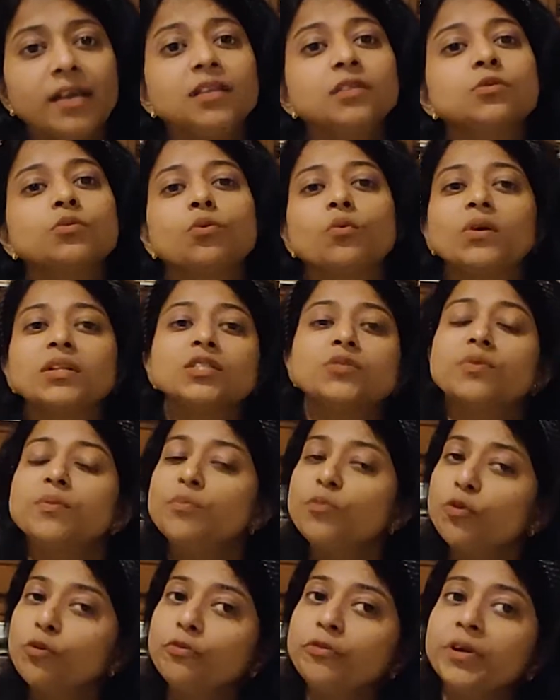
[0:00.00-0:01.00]
So once we
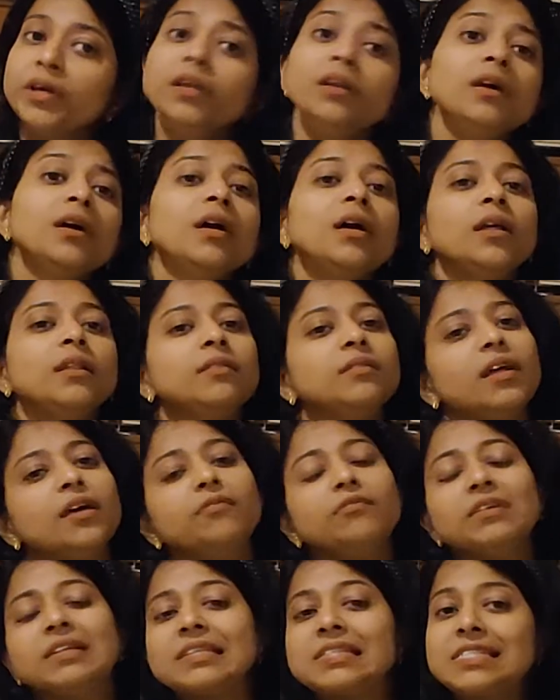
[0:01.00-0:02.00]
moved in, then
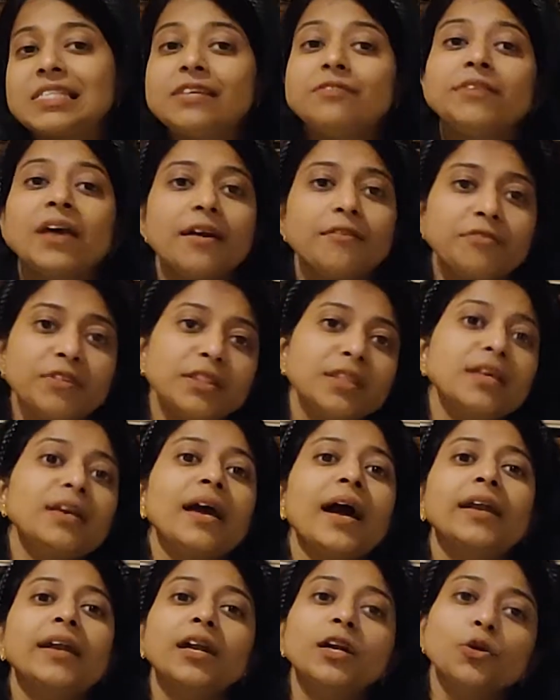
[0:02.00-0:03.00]
we received everything
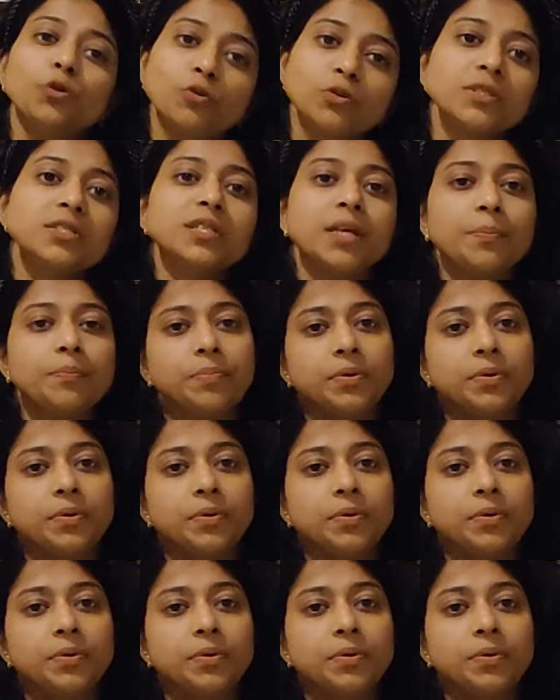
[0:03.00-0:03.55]
at our doorstep.